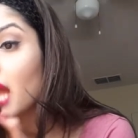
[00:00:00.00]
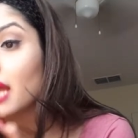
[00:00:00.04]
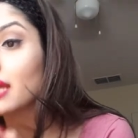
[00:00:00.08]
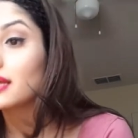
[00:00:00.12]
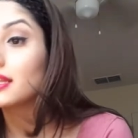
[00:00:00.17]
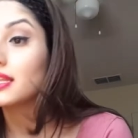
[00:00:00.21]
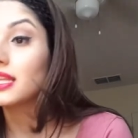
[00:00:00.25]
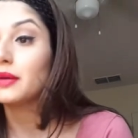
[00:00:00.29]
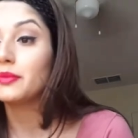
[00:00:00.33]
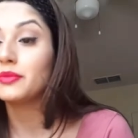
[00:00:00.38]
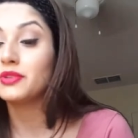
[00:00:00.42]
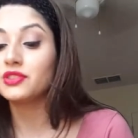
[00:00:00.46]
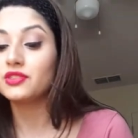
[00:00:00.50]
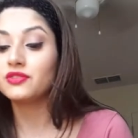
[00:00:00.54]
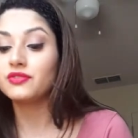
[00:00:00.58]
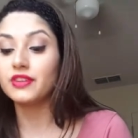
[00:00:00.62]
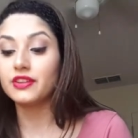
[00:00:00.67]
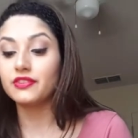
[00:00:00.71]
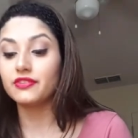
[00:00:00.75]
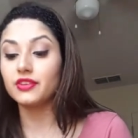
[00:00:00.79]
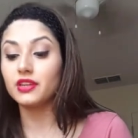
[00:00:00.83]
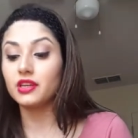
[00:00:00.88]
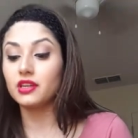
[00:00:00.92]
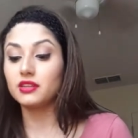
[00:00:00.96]
Glamorous
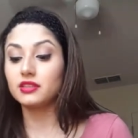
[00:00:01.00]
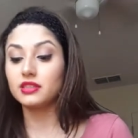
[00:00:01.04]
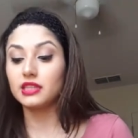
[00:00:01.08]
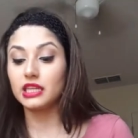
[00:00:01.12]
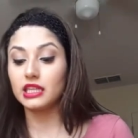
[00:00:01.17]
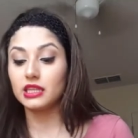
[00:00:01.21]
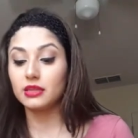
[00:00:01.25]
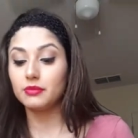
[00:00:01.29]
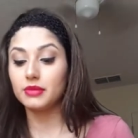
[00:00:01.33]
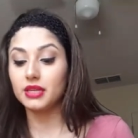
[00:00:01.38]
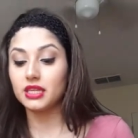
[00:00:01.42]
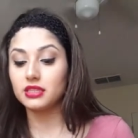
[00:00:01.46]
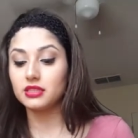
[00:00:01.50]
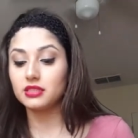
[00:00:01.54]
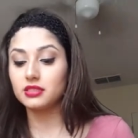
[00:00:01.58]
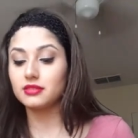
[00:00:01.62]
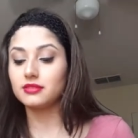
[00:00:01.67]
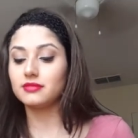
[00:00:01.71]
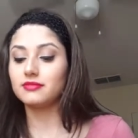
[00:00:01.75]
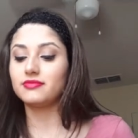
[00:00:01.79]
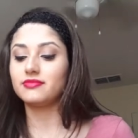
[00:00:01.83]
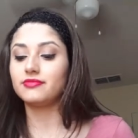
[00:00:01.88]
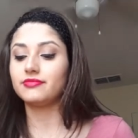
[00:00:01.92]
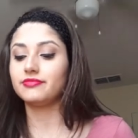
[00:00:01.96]
Feffy on a daily
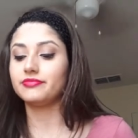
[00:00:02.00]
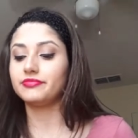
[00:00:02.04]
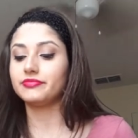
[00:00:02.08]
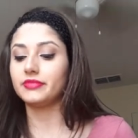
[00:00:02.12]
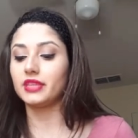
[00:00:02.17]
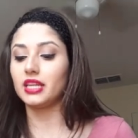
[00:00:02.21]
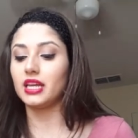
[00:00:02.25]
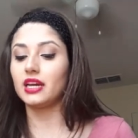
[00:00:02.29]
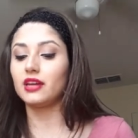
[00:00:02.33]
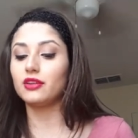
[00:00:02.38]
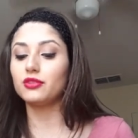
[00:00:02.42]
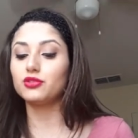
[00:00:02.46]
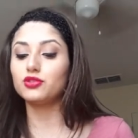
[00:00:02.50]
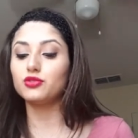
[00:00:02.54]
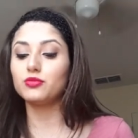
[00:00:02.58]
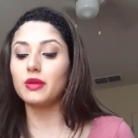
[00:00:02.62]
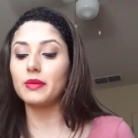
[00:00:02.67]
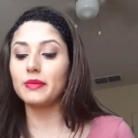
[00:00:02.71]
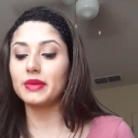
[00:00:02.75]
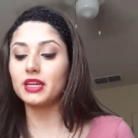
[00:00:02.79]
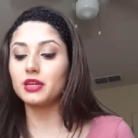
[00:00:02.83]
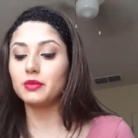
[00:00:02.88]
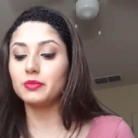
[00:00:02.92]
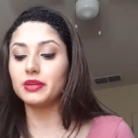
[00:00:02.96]
basis. I don't do my
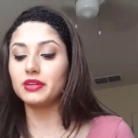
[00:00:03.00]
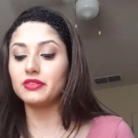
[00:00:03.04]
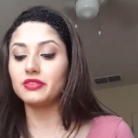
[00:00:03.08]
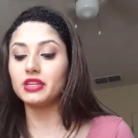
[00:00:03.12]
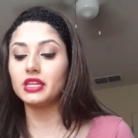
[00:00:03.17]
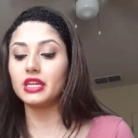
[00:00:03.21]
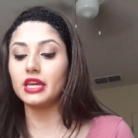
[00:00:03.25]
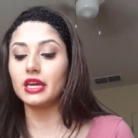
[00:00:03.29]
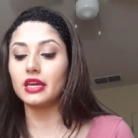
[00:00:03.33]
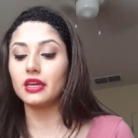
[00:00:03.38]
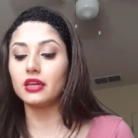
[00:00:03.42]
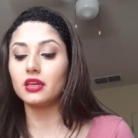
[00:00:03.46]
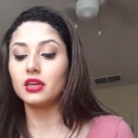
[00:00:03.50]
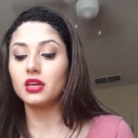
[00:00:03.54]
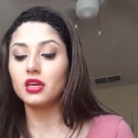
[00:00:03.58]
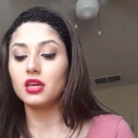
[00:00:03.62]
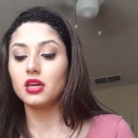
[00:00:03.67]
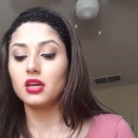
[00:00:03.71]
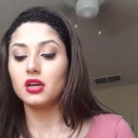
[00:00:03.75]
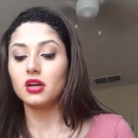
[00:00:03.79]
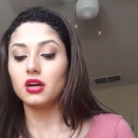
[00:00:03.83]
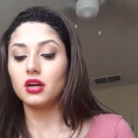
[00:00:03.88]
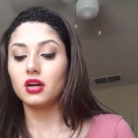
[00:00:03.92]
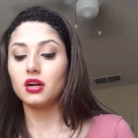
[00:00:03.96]
makeup every day.
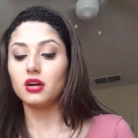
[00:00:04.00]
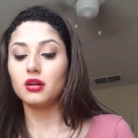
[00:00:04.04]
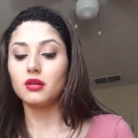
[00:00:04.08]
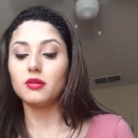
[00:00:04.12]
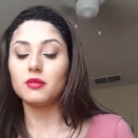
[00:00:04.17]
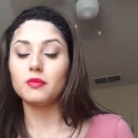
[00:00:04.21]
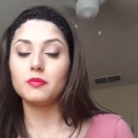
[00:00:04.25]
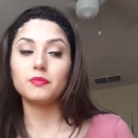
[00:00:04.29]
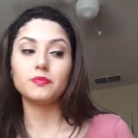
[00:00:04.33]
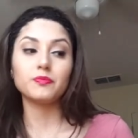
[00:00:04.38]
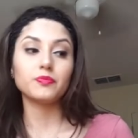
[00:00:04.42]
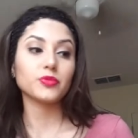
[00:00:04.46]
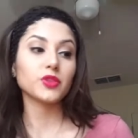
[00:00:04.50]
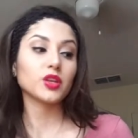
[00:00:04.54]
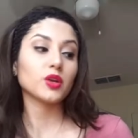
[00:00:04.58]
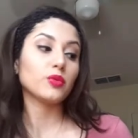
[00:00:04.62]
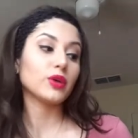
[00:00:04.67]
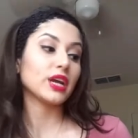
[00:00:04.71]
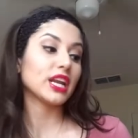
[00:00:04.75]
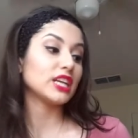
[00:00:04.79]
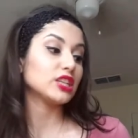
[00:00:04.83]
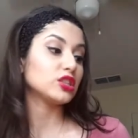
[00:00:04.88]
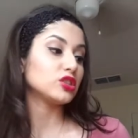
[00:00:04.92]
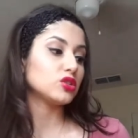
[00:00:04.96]

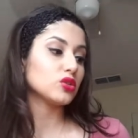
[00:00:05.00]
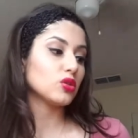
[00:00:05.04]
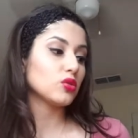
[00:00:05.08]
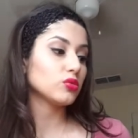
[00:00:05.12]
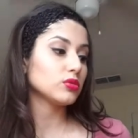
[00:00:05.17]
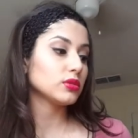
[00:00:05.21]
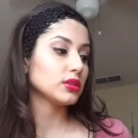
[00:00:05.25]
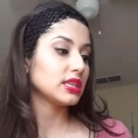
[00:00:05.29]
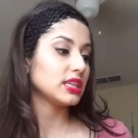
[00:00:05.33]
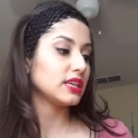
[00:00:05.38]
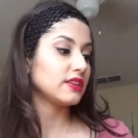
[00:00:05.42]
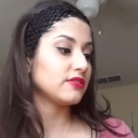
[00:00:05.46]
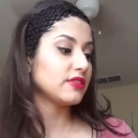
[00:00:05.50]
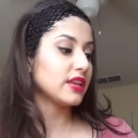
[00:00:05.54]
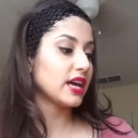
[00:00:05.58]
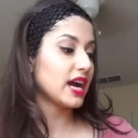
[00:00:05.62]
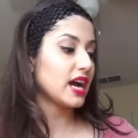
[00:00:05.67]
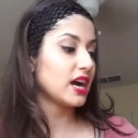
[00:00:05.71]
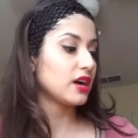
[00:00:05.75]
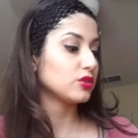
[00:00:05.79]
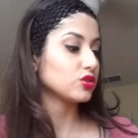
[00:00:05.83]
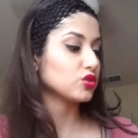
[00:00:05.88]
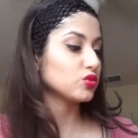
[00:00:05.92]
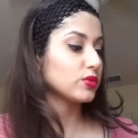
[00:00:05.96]
What I don't leave the
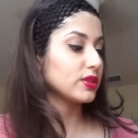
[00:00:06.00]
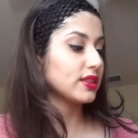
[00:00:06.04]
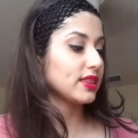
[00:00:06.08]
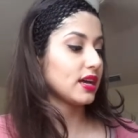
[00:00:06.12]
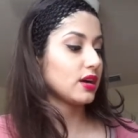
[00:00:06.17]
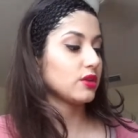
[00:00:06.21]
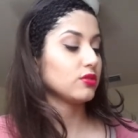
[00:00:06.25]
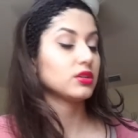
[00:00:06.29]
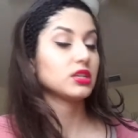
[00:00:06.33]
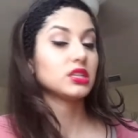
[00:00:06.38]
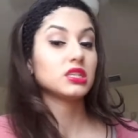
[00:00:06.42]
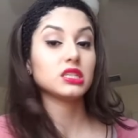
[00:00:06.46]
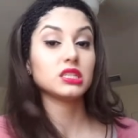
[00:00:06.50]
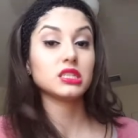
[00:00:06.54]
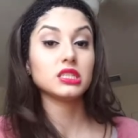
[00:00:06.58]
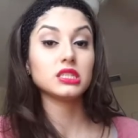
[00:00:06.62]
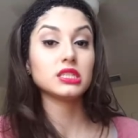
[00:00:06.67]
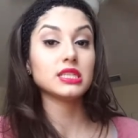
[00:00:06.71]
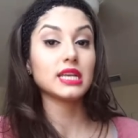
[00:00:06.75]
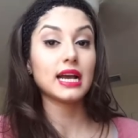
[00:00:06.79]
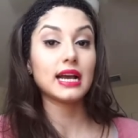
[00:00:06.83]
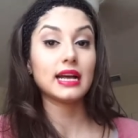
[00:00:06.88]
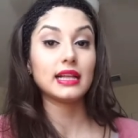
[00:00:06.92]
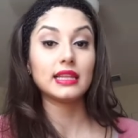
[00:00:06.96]
house without is
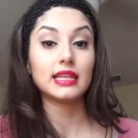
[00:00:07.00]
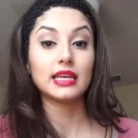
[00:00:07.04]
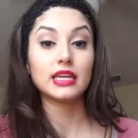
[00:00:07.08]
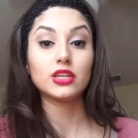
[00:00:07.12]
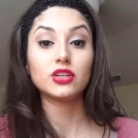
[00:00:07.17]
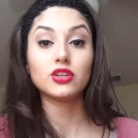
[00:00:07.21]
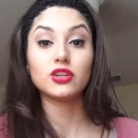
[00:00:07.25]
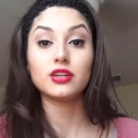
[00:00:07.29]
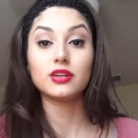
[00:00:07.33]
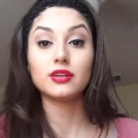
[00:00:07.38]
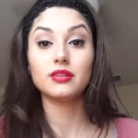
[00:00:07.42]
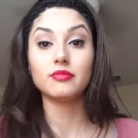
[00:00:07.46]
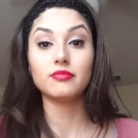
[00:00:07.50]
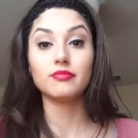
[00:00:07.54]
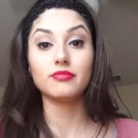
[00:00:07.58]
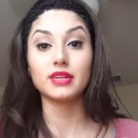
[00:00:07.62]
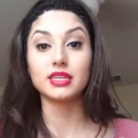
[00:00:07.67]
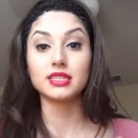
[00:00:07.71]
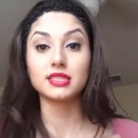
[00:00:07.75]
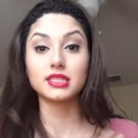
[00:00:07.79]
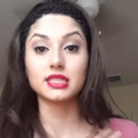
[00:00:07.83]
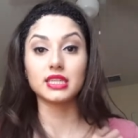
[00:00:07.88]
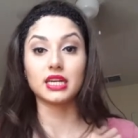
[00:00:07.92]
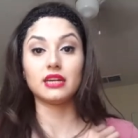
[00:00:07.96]
eyeliner,
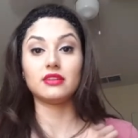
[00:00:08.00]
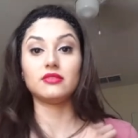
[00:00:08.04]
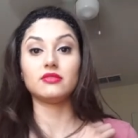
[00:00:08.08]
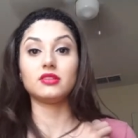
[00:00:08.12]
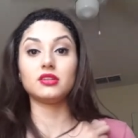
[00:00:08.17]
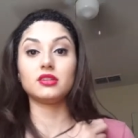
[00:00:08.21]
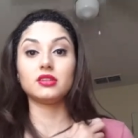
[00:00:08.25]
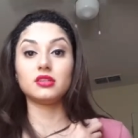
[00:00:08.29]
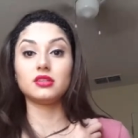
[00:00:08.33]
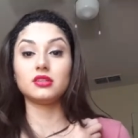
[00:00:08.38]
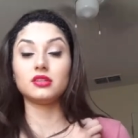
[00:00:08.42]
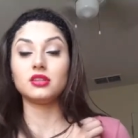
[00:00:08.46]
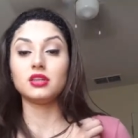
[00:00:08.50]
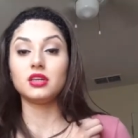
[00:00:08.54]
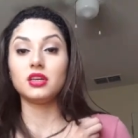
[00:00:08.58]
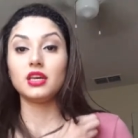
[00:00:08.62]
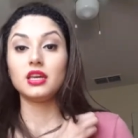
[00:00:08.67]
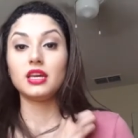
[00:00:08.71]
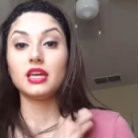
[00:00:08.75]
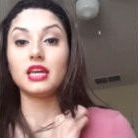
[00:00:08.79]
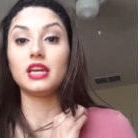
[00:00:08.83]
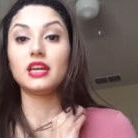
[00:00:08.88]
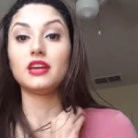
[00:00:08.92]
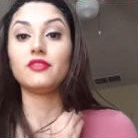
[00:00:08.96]
mascara,
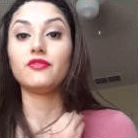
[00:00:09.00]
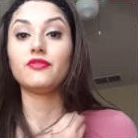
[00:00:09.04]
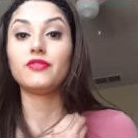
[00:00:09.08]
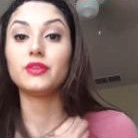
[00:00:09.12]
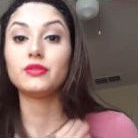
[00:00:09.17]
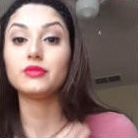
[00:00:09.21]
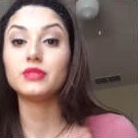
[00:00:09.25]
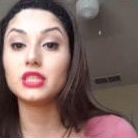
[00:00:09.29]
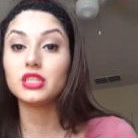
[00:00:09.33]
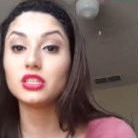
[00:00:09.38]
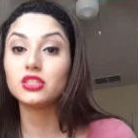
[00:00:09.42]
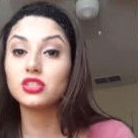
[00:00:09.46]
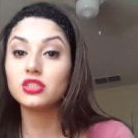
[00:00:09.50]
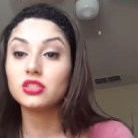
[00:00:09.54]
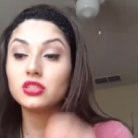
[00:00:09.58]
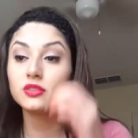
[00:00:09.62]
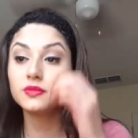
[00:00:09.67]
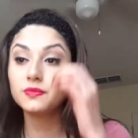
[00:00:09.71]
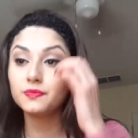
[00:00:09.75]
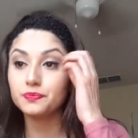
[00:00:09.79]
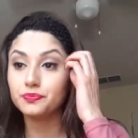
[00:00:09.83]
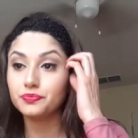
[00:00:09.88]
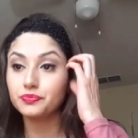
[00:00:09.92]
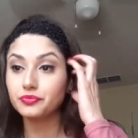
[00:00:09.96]
and
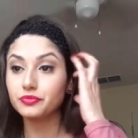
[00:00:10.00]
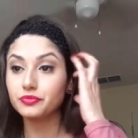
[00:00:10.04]
foundation.